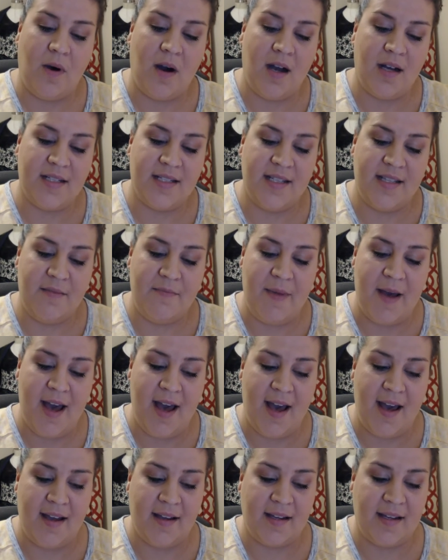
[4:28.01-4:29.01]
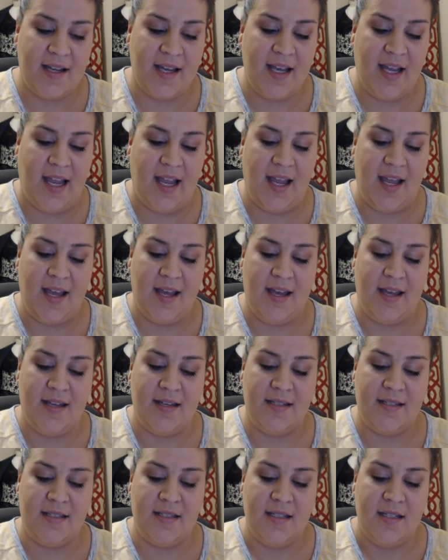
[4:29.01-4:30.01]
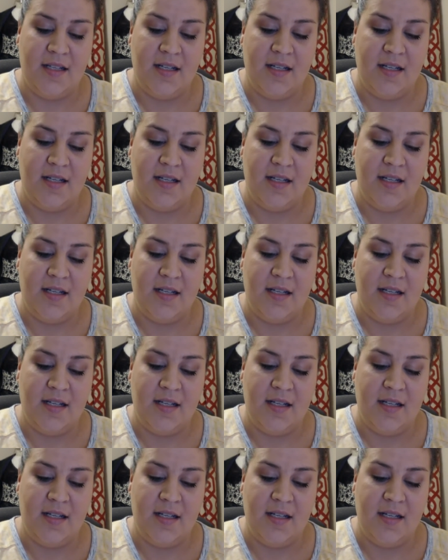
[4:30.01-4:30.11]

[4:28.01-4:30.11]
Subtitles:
walked to the back, and